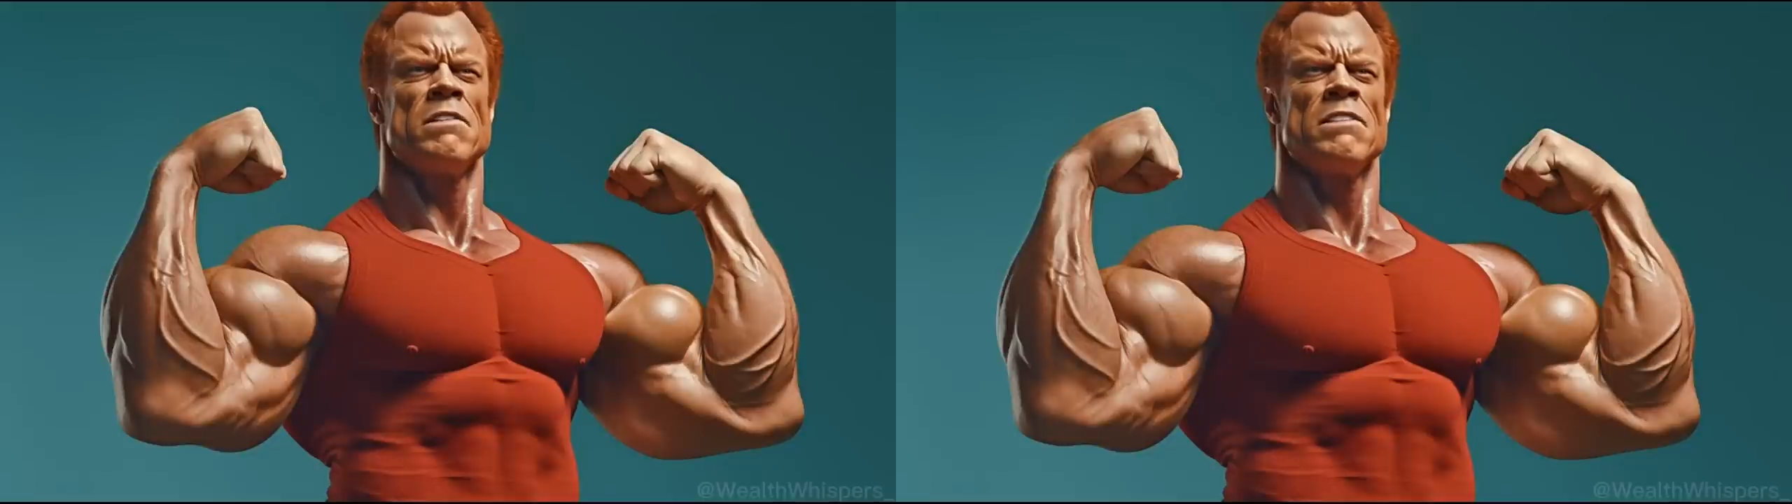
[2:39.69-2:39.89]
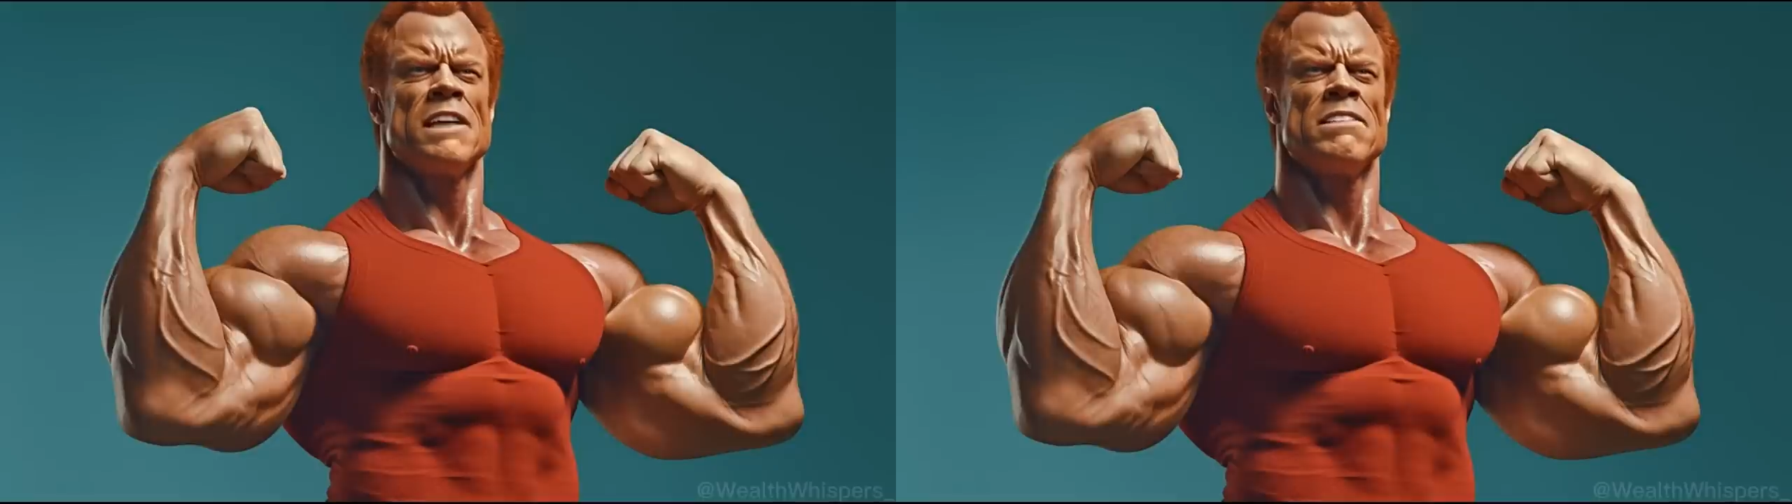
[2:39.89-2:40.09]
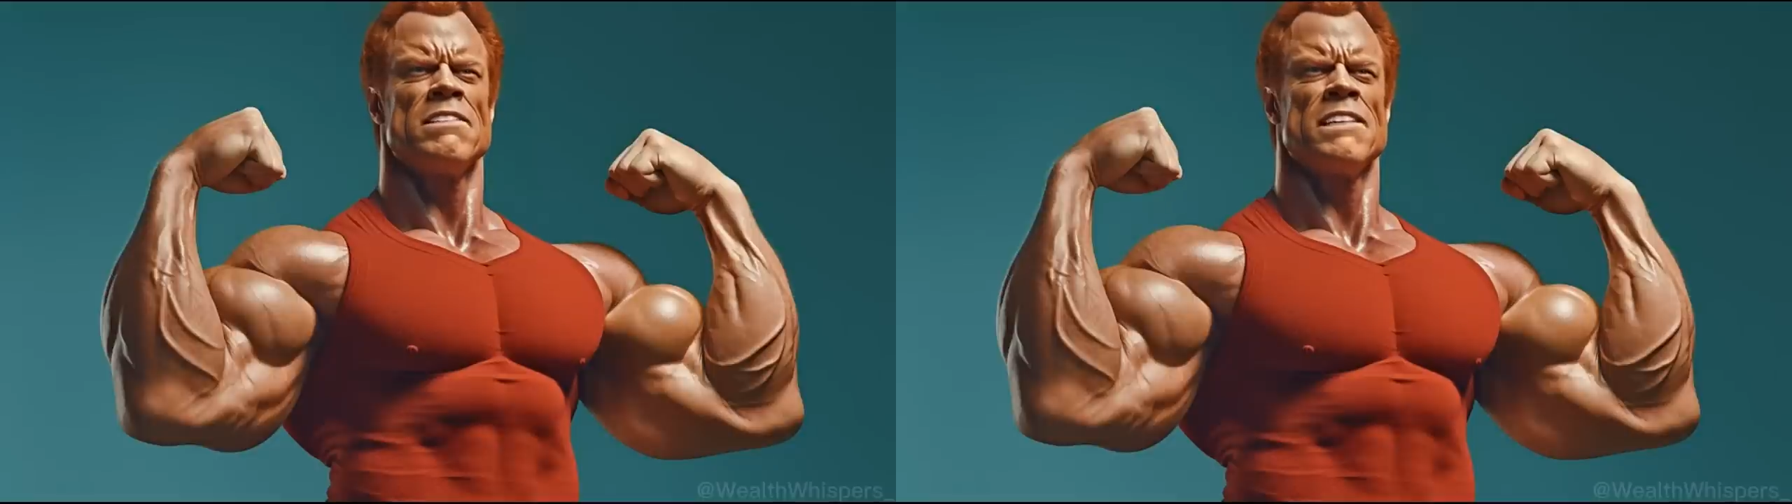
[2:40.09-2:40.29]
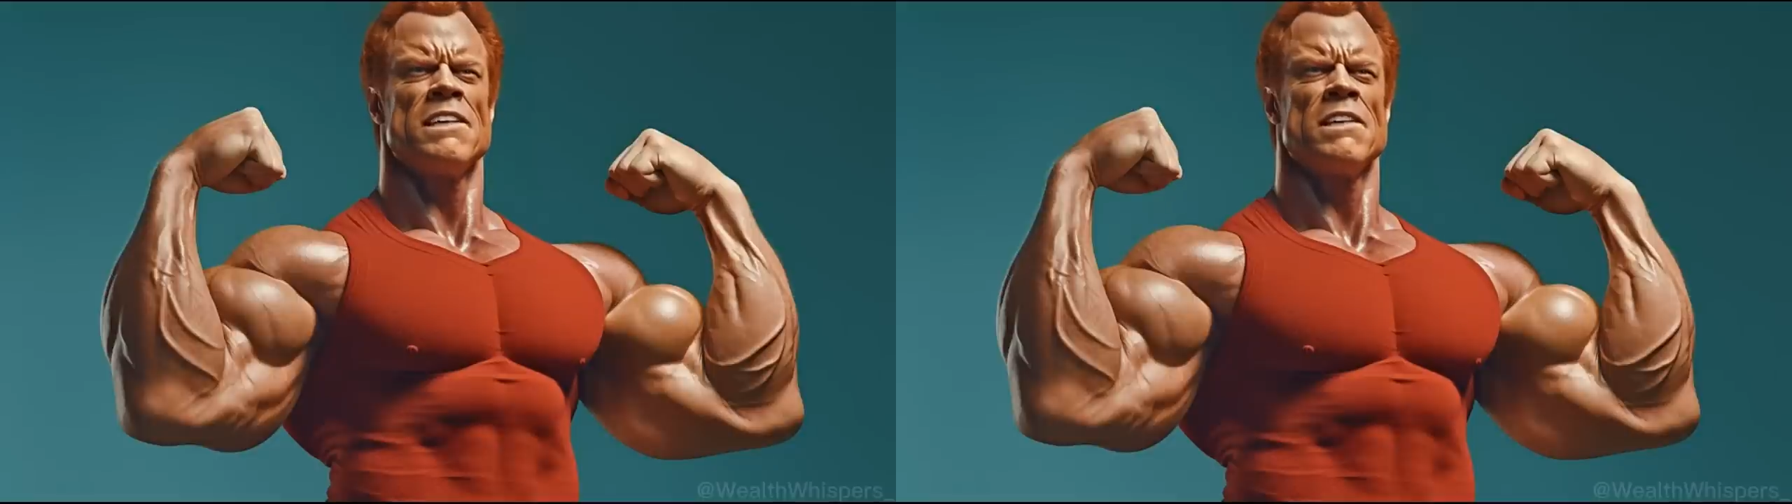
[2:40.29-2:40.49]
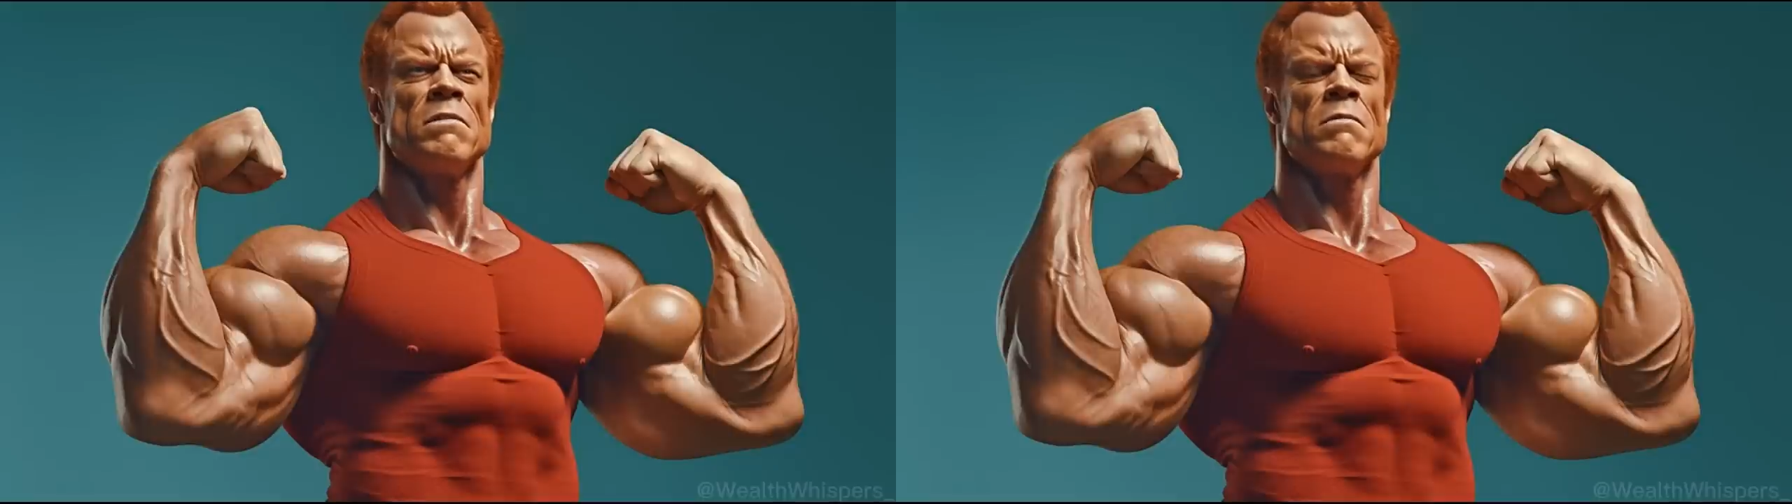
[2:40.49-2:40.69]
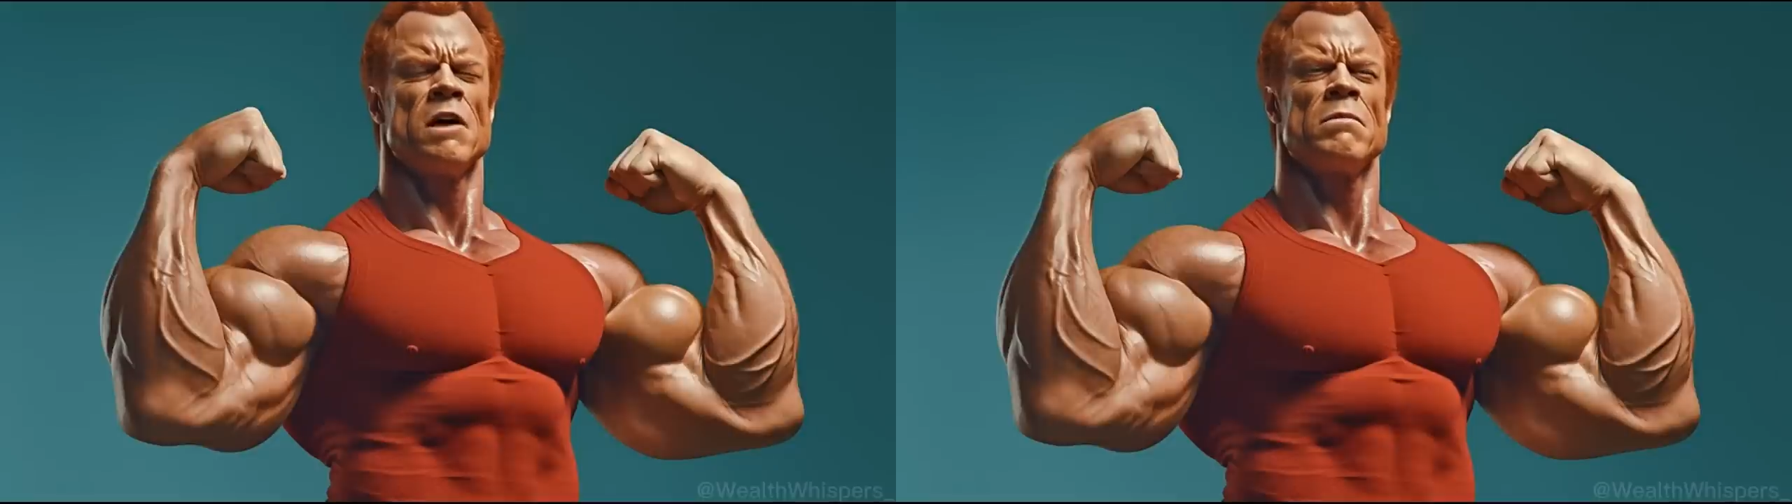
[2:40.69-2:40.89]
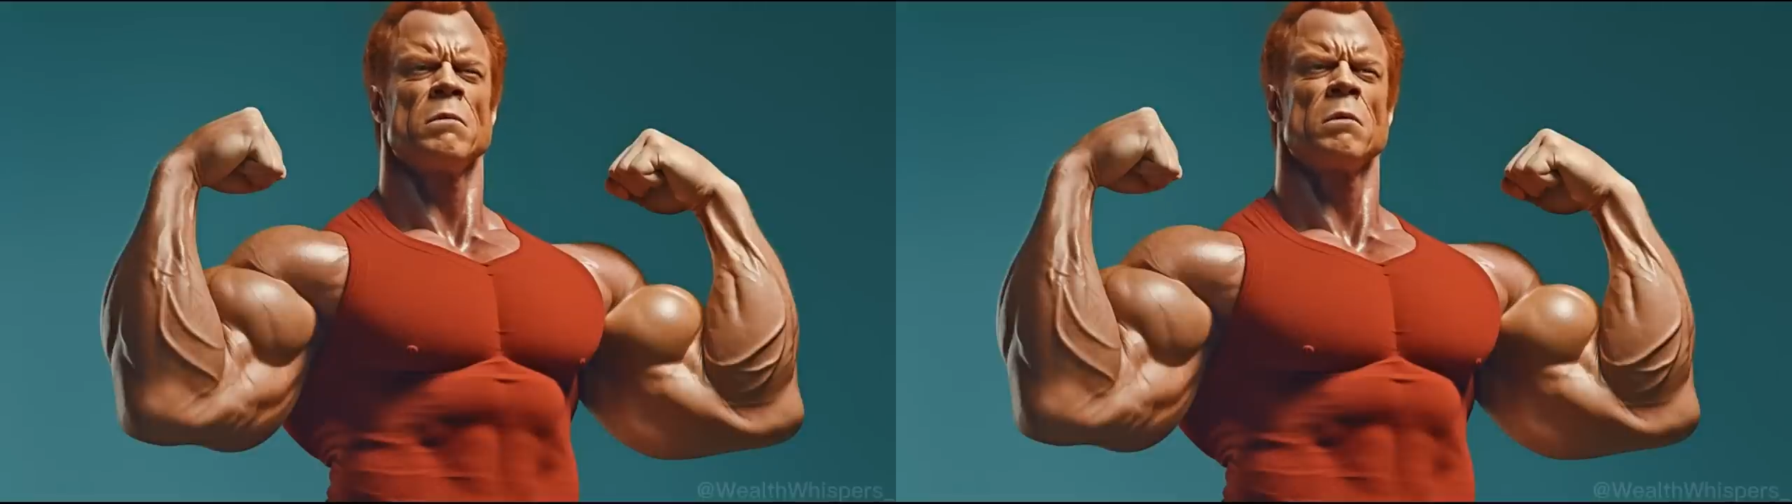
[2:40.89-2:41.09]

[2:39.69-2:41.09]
it danced naked in front of him